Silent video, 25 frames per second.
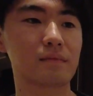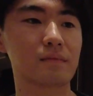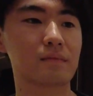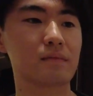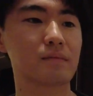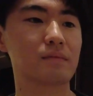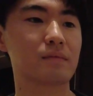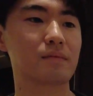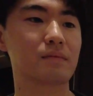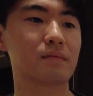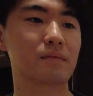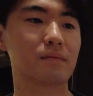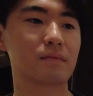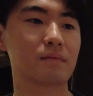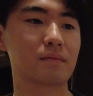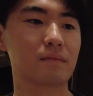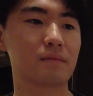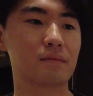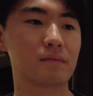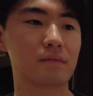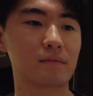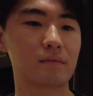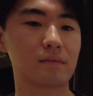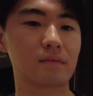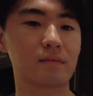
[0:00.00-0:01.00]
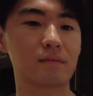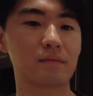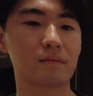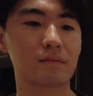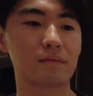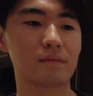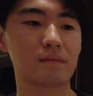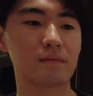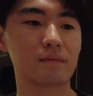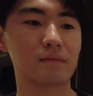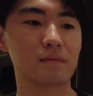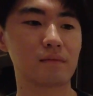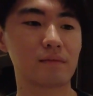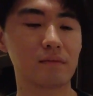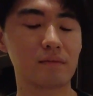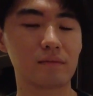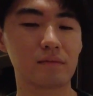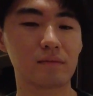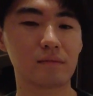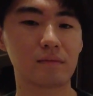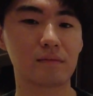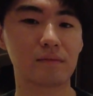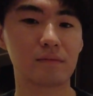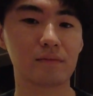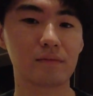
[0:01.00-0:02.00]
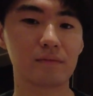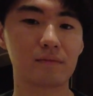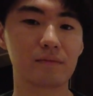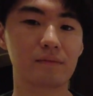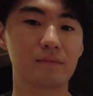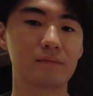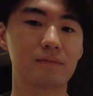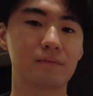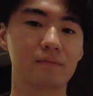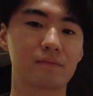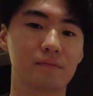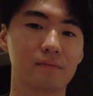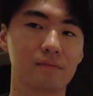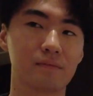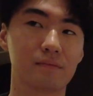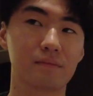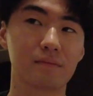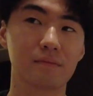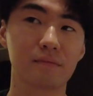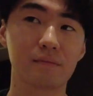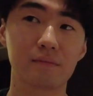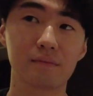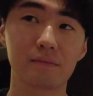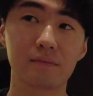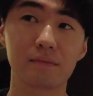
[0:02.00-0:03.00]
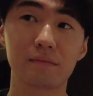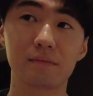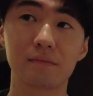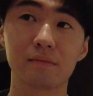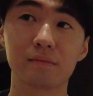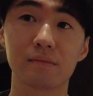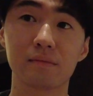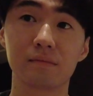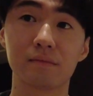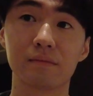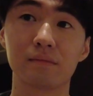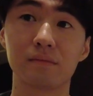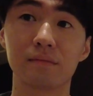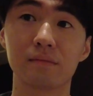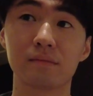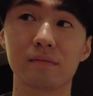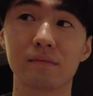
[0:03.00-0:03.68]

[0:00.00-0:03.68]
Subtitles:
[no speech]